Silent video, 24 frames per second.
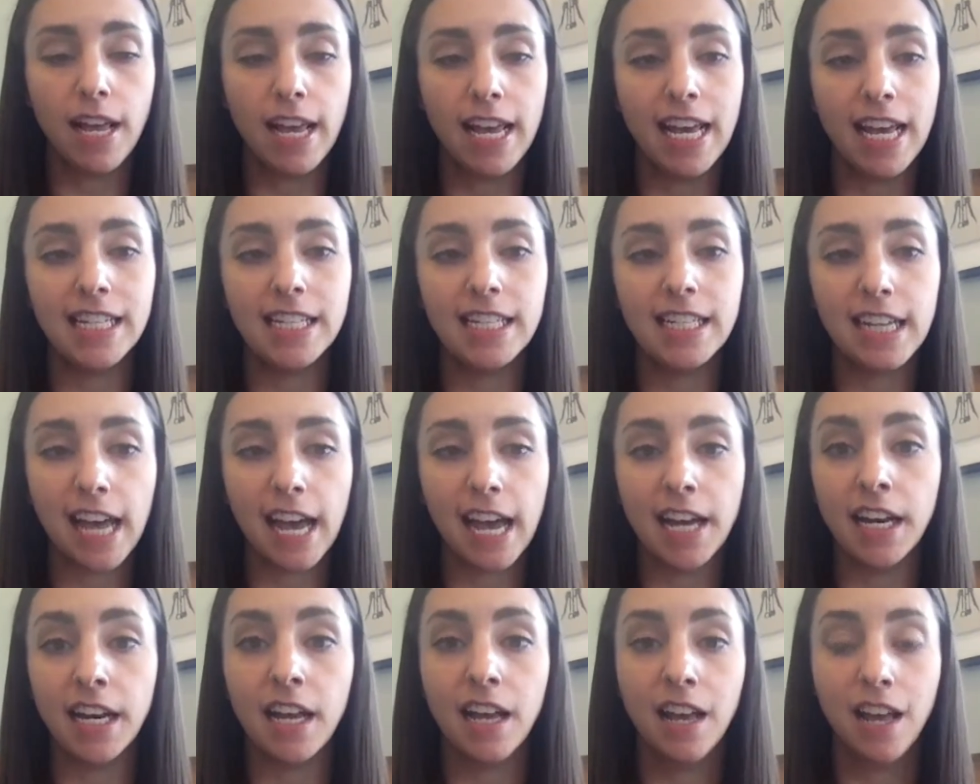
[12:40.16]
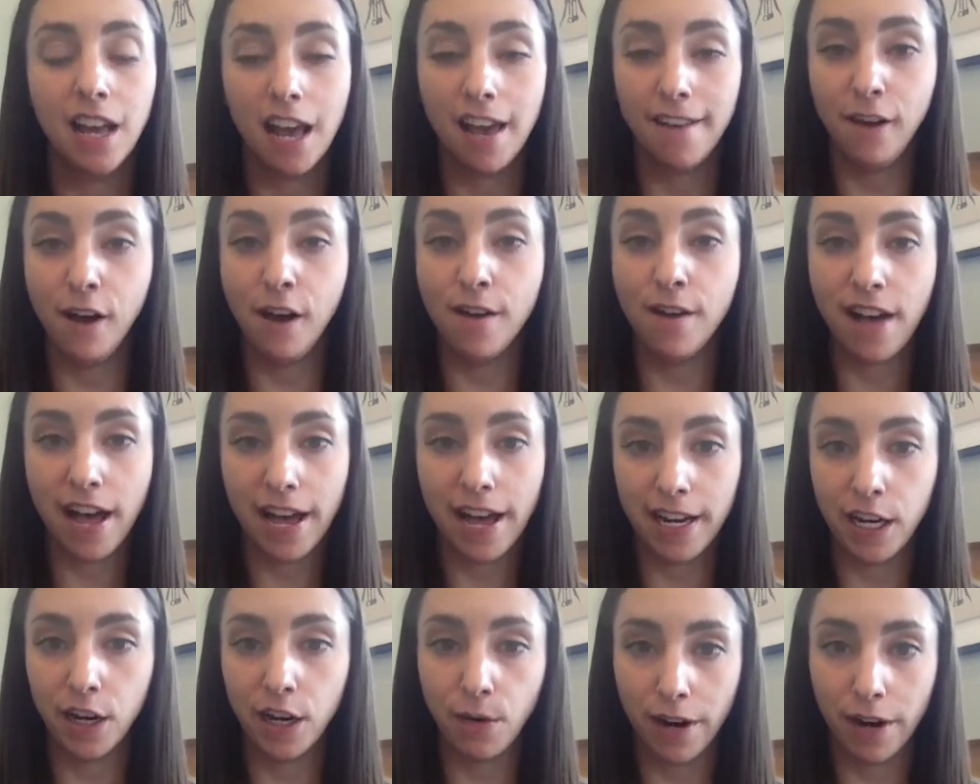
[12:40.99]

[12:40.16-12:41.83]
And again, if you have any